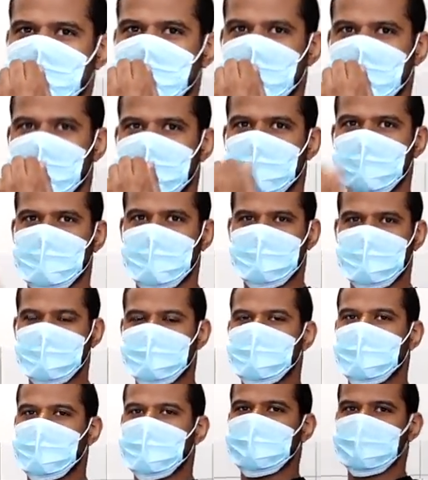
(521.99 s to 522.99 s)
Thousand eggs
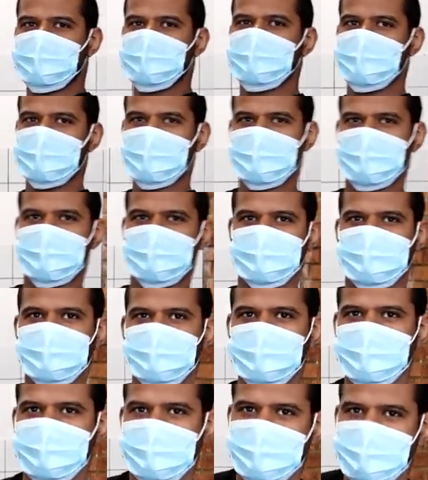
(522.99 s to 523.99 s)
a day. That is
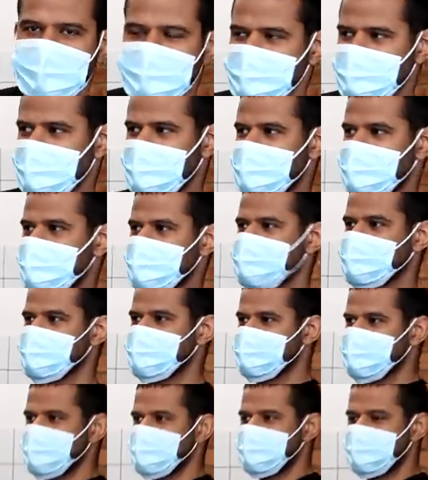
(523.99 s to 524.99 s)
bad.
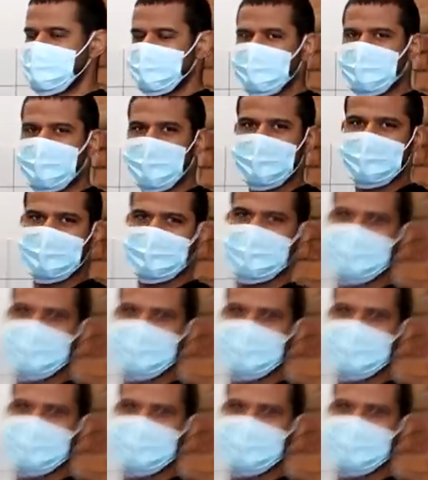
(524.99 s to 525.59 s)
Yeah.